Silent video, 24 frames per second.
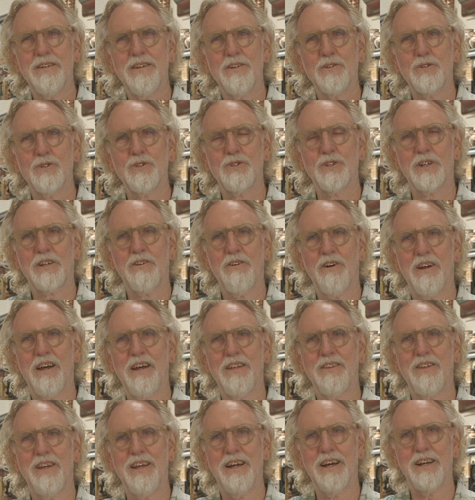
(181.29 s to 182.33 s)
Because
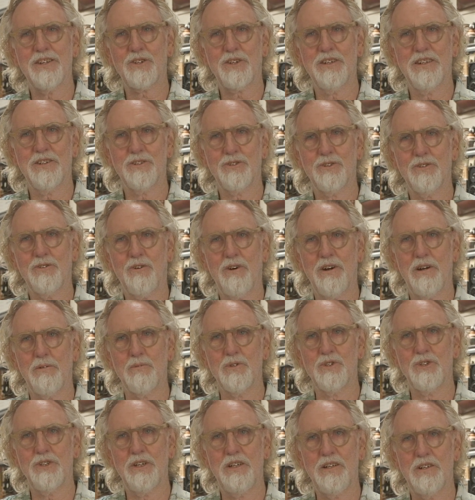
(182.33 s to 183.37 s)
the Arts Council grant
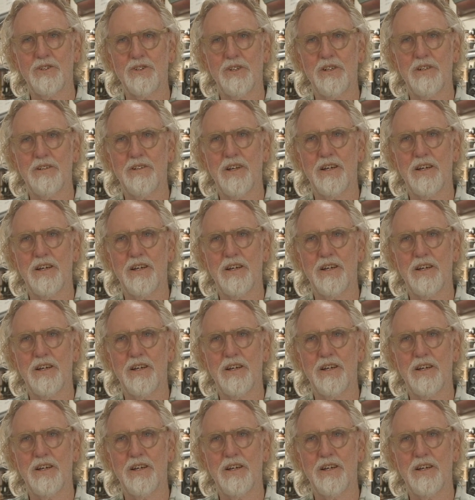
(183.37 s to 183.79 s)
was seen as an